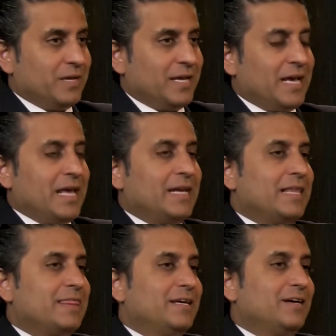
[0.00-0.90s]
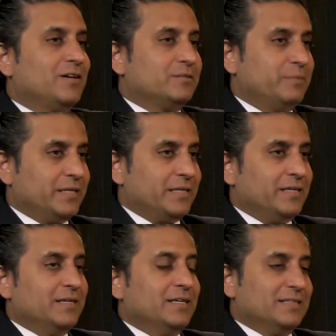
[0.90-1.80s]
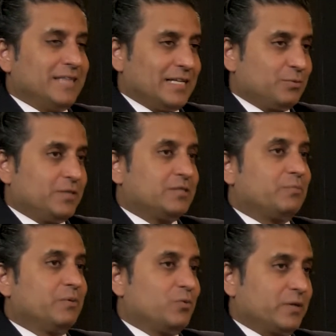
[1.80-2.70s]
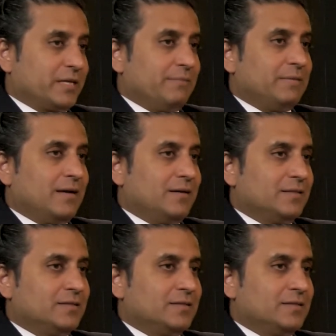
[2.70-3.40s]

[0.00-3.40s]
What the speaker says: And I think ultimately that's where the Supreme Court came down on this, is